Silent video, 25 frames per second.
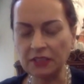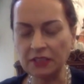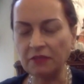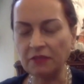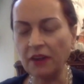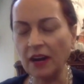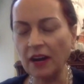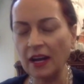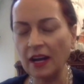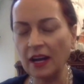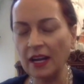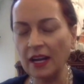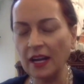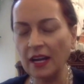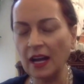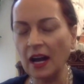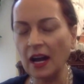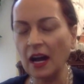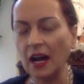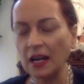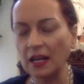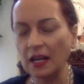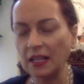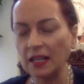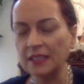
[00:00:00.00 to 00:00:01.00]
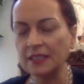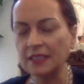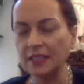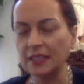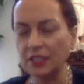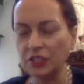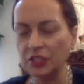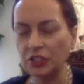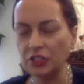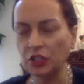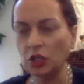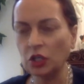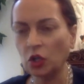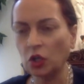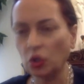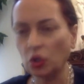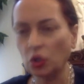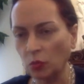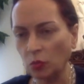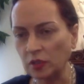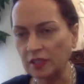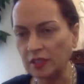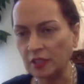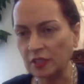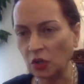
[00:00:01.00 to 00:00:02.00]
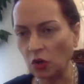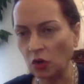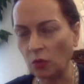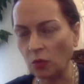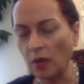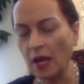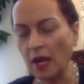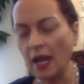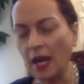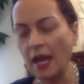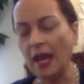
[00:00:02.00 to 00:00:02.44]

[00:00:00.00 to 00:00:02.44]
via acrocentric chromosome.